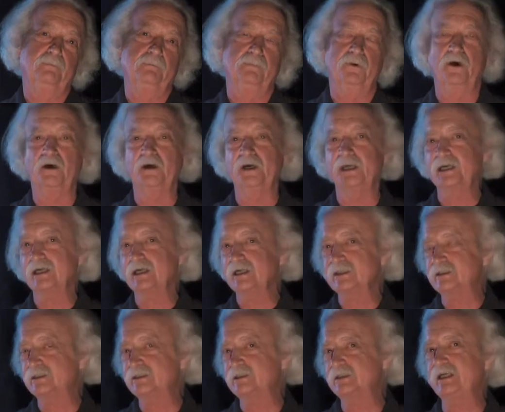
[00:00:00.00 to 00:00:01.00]
burning
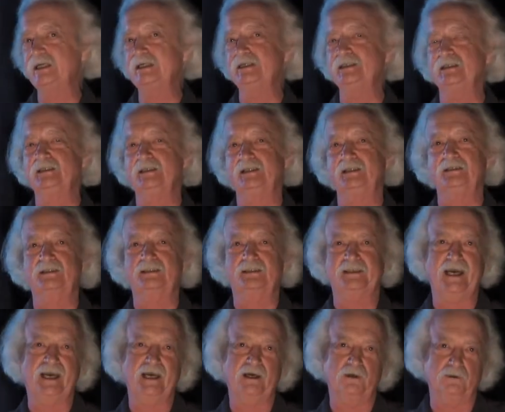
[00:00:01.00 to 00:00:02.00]
its skin and
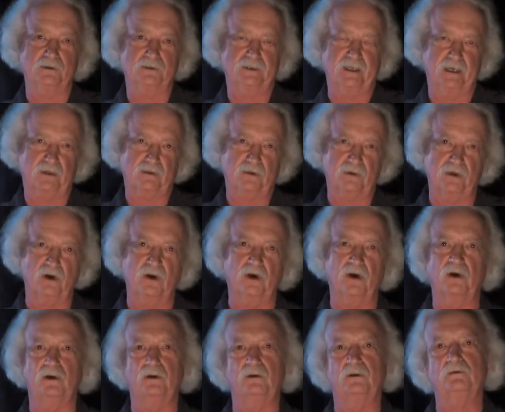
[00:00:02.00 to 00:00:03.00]
scales that
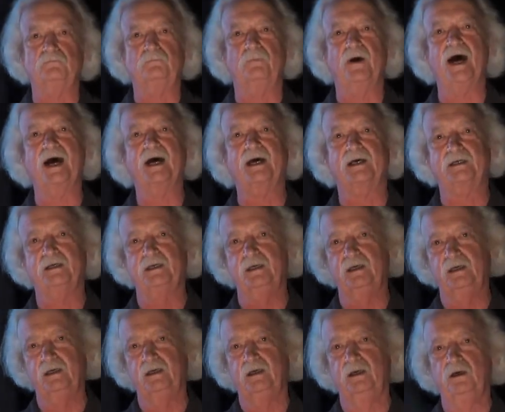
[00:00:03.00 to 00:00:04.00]
curled back,
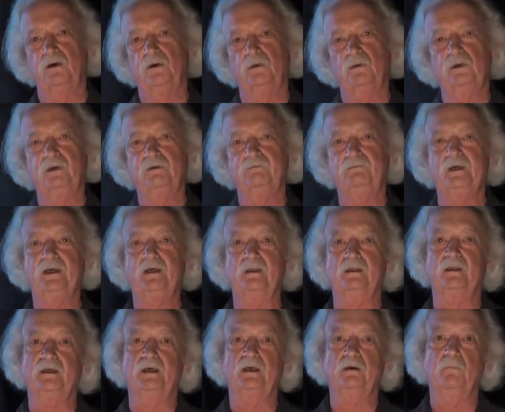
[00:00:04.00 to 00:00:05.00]

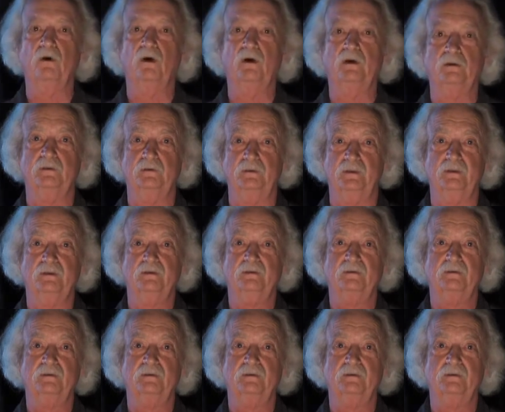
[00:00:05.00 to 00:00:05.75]
revealing Margaret.